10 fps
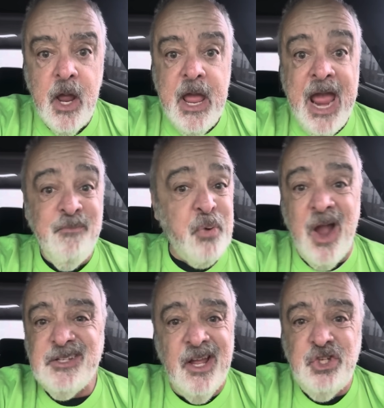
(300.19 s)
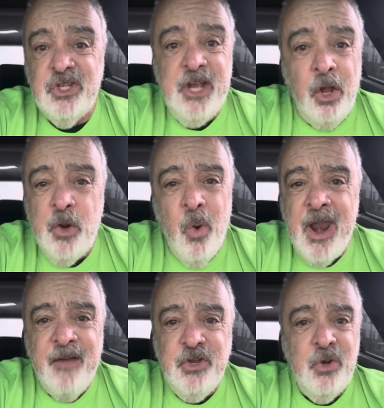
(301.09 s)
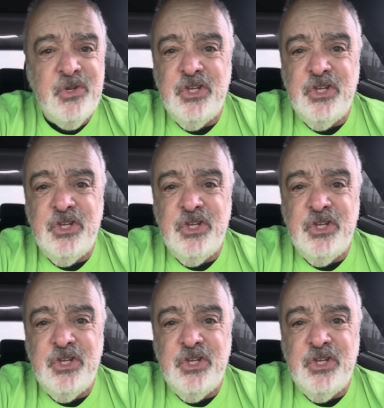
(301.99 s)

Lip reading: and Priceline's just the only one I've used.